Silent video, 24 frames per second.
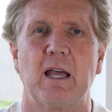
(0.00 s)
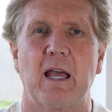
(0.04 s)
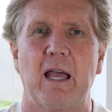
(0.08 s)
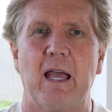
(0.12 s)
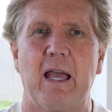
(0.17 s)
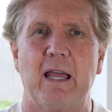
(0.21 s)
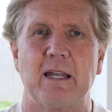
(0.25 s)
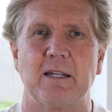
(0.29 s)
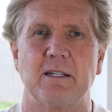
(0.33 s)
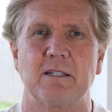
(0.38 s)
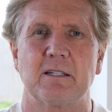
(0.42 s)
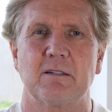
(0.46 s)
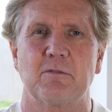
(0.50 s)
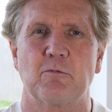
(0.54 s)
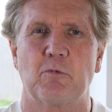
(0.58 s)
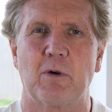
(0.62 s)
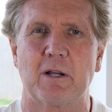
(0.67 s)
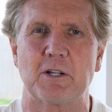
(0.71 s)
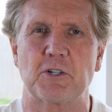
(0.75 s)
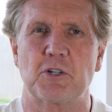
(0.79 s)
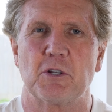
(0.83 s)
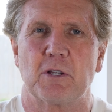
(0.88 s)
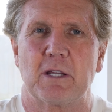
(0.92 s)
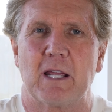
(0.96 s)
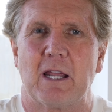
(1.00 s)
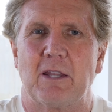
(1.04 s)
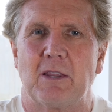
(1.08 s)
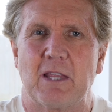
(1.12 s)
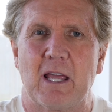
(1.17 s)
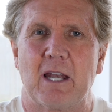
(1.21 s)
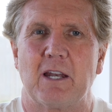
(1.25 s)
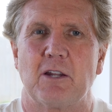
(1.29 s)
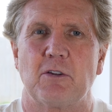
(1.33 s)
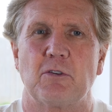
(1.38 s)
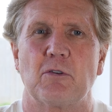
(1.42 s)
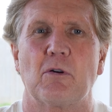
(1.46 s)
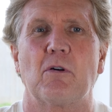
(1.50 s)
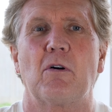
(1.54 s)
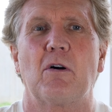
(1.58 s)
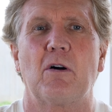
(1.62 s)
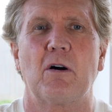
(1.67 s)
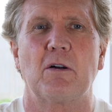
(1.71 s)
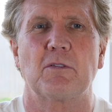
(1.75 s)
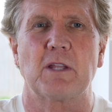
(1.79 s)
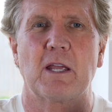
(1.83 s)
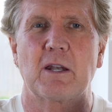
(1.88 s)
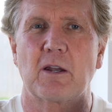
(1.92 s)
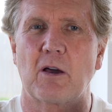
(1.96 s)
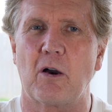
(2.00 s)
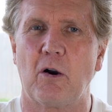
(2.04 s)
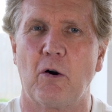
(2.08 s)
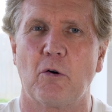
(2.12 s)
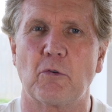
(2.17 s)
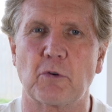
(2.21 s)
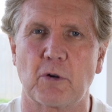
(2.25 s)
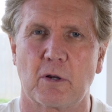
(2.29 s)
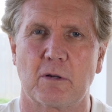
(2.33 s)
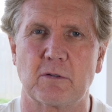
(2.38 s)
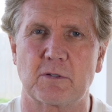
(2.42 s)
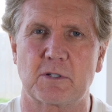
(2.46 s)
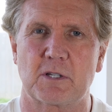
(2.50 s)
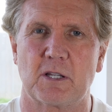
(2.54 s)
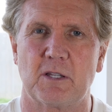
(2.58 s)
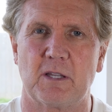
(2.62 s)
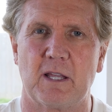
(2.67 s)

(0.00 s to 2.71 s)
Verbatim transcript: And once you get that in your heart, then hold on to